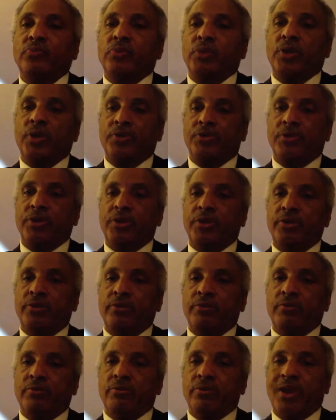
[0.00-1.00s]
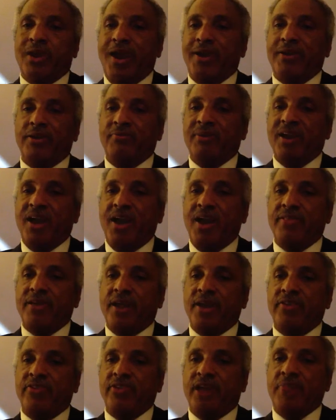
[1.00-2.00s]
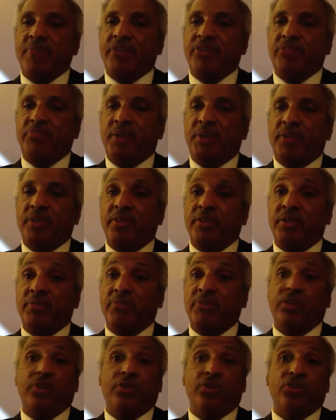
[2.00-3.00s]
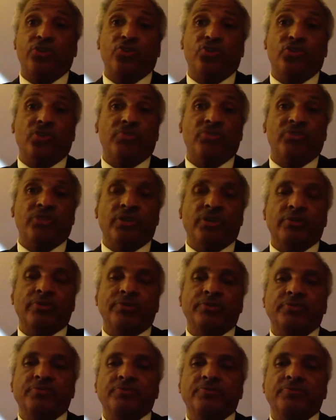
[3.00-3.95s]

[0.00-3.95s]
And then the idea behind that is I'm expecting them to introduce themselves.